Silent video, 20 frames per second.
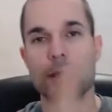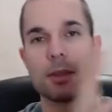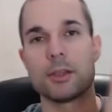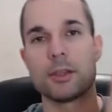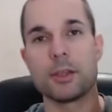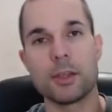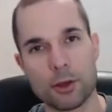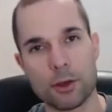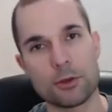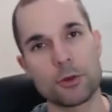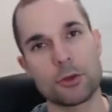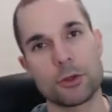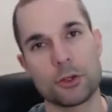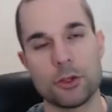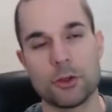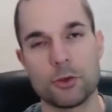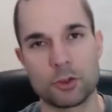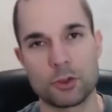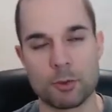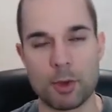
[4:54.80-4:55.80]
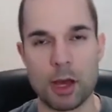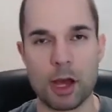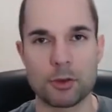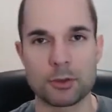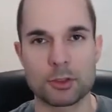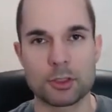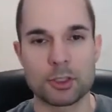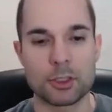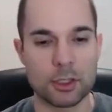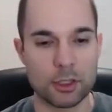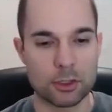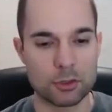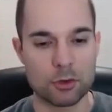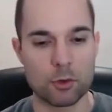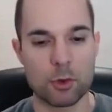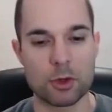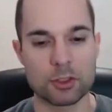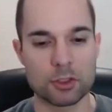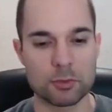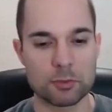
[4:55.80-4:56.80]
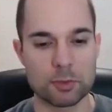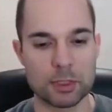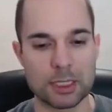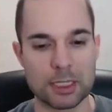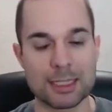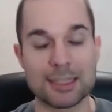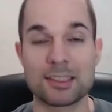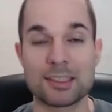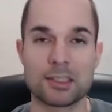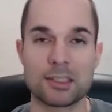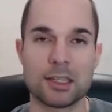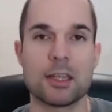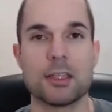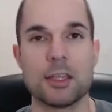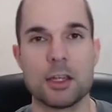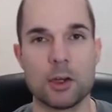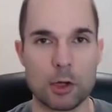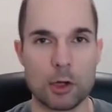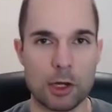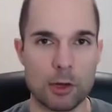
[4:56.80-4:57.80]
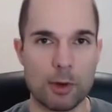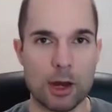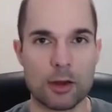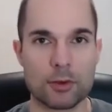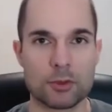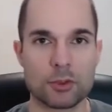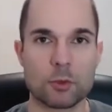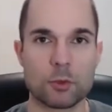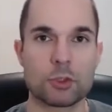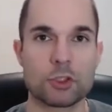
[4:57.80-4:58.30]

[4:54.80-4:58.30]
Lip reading: The other huge amount is going to be incendiary rounds,